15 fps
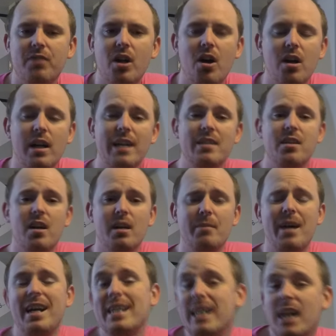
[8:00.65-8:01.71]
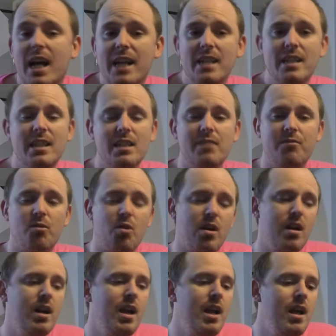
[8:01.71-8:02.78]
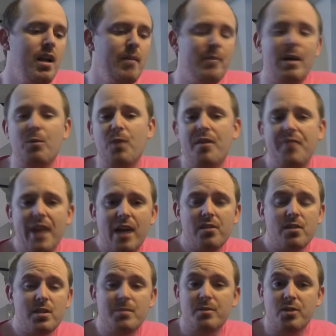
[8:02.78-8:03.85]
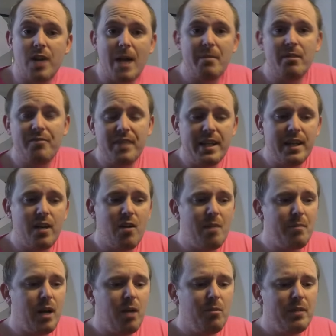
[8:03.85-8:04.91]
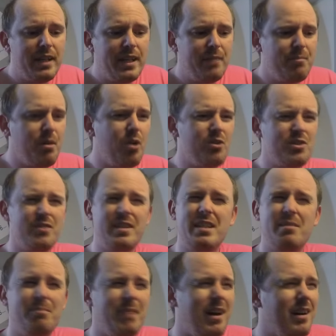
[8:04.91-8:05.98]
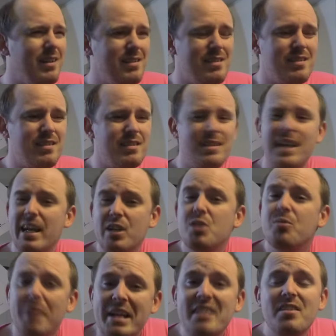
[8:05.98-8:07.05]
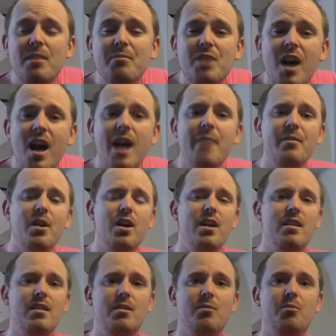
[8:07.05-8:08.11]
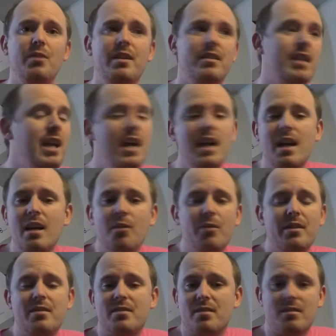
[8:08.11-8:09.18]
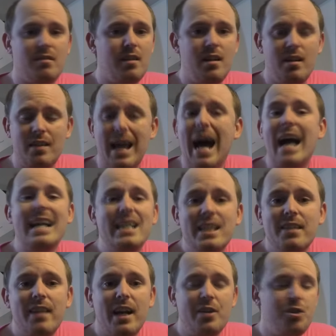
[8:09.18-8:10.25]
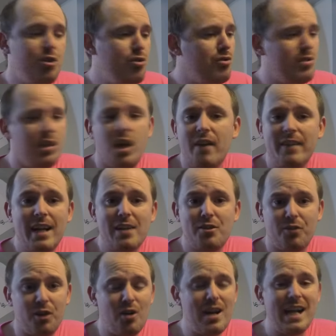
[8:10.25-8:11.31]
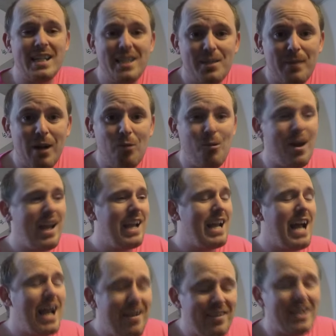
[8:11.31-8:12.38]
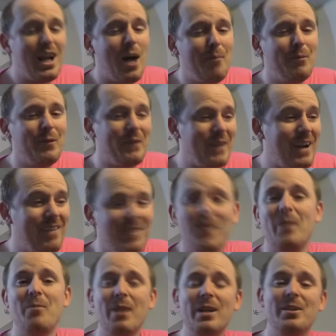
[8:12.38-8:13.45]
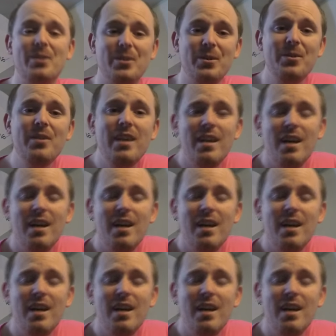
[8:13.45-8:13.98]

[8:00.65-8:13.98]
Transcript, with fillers: vlog, I talk about I need ideas for my one thousand subscriber video. I'll probably post a response next week sometime uh, with with uh, the idea that I choose. A lot of you guys are throwing ideas my way. I have a couple that I really want to do,